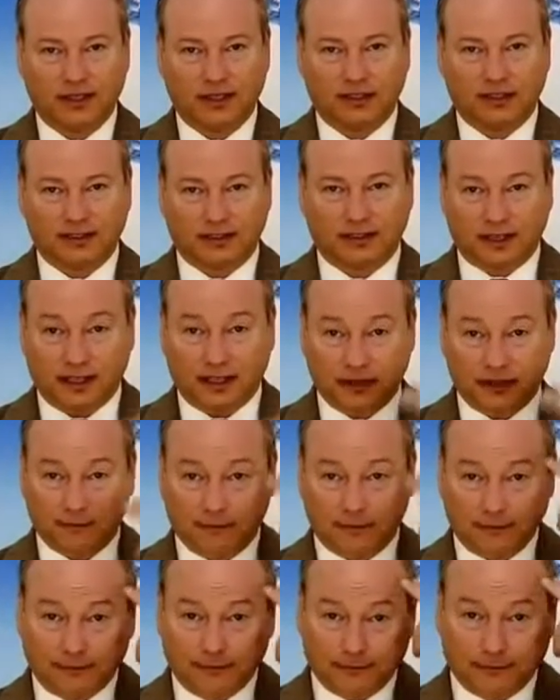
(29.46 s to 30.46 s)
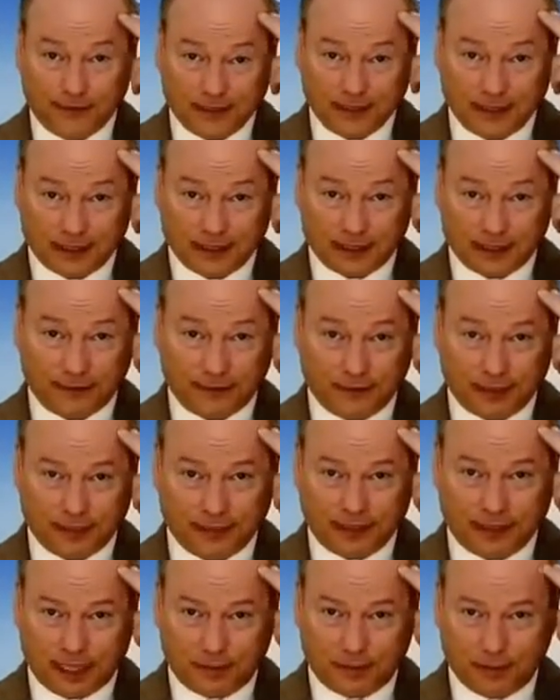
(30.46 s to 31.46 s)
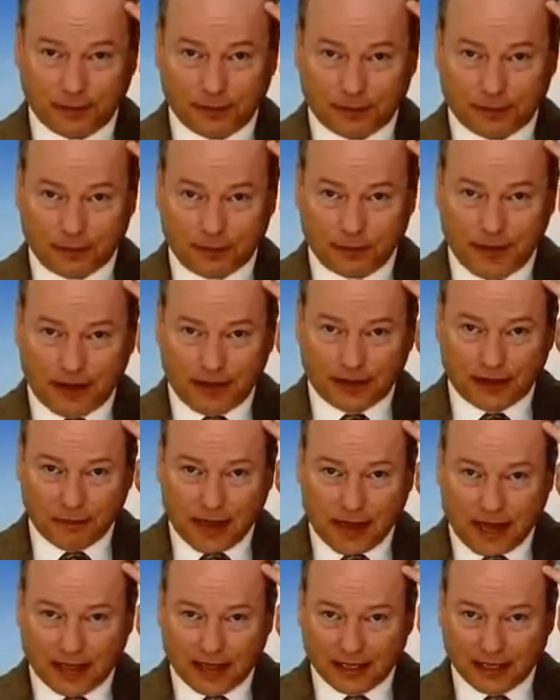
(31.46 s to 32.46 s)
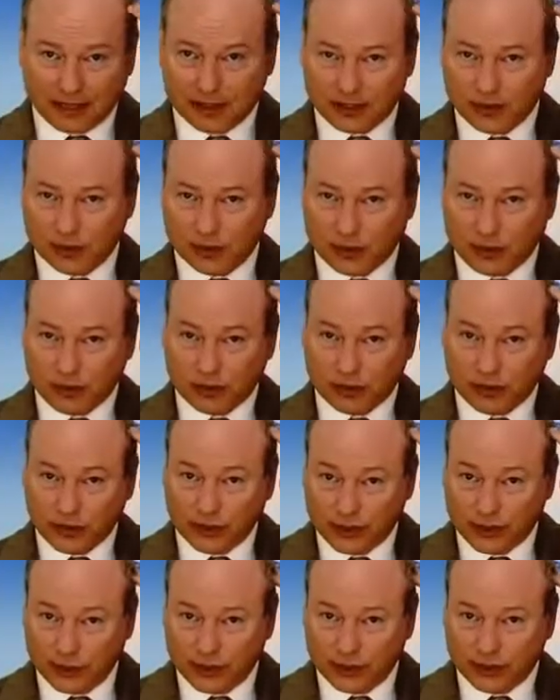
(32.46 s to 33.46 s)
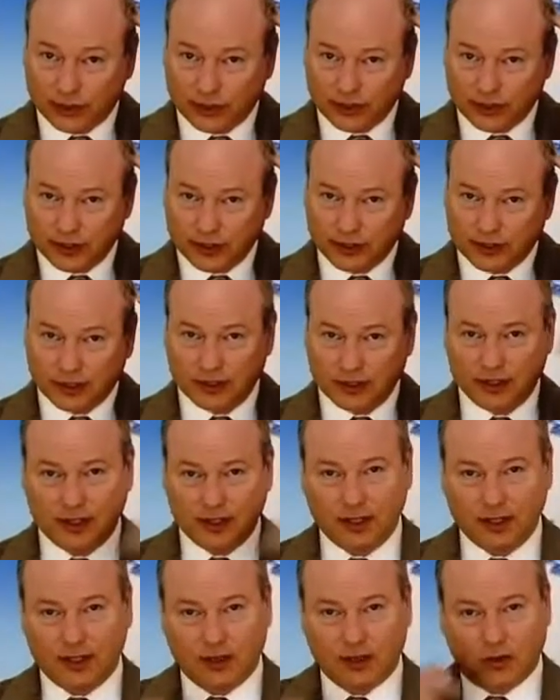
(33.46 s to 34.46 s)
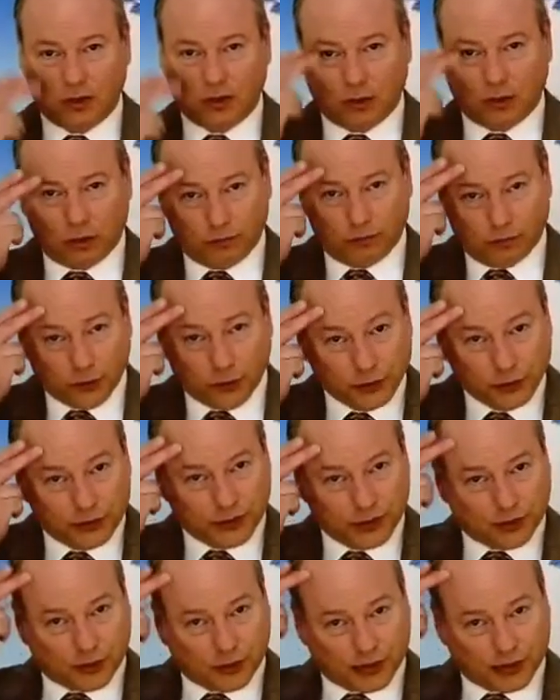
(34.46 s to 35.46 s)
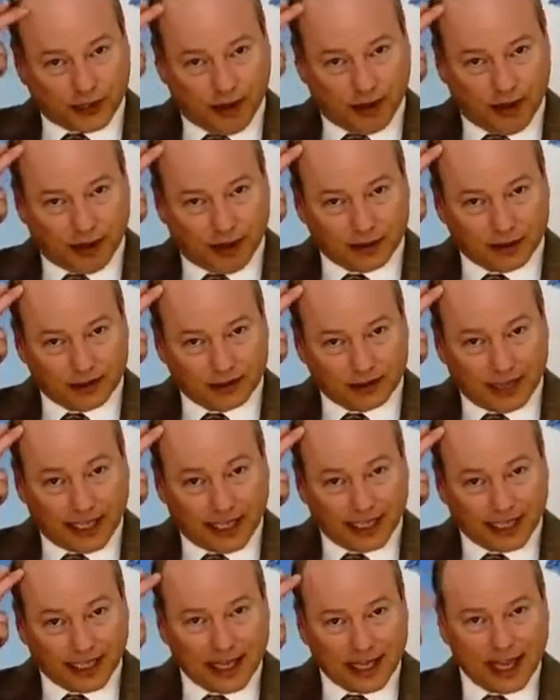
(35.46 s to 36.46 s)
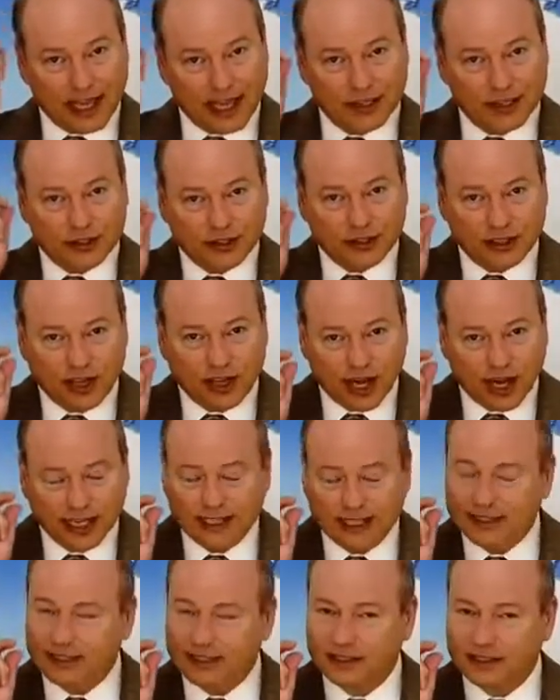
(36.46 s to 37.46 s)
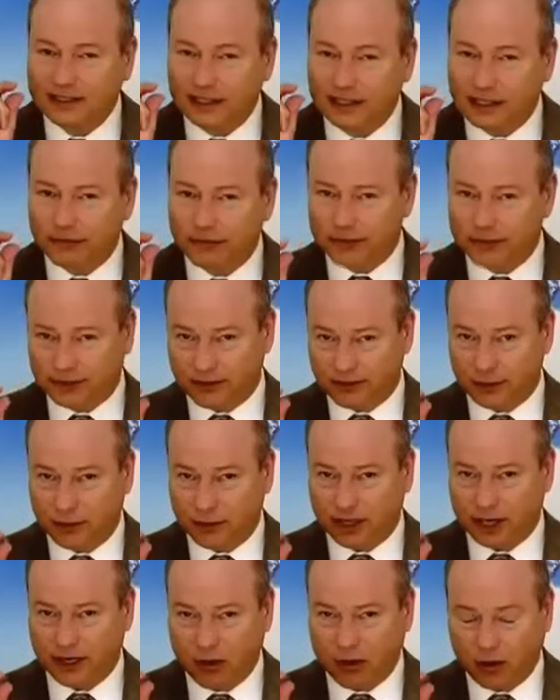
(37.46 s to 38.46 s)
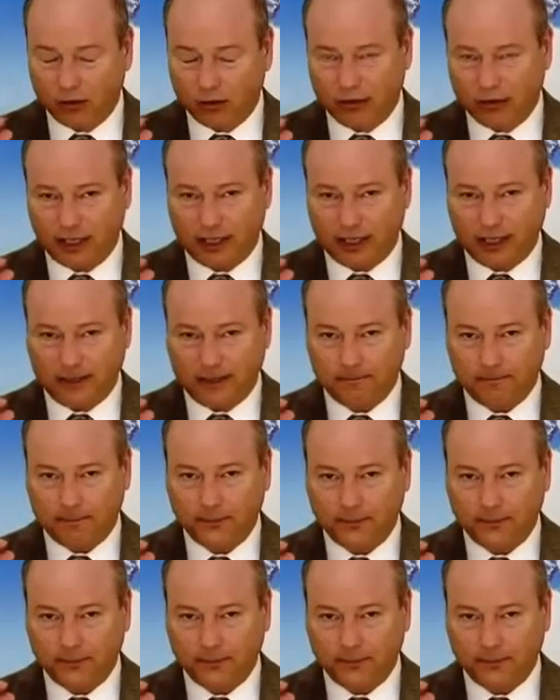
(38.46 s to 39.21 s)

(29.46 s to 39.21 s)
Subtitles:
The study of physics, for example, or mathematics, or literature, or music, or the arts, engage tiny slivers of the brain only.